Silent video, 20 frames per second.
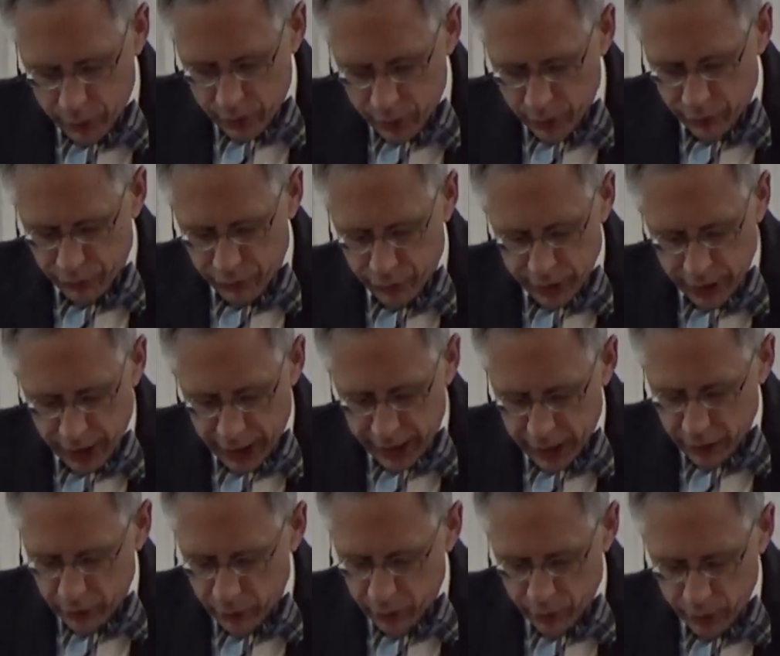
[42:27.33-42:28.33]
to
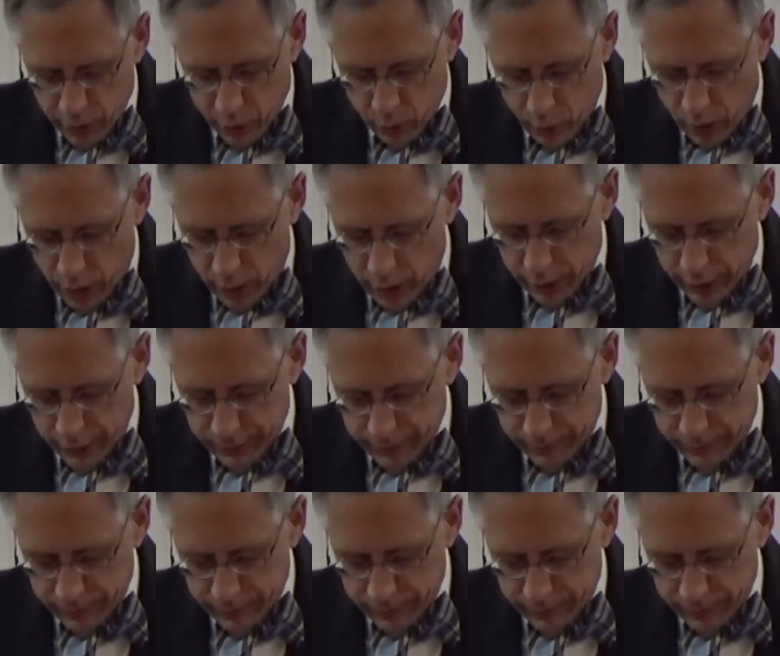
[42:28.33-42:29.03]
forgetting who You are.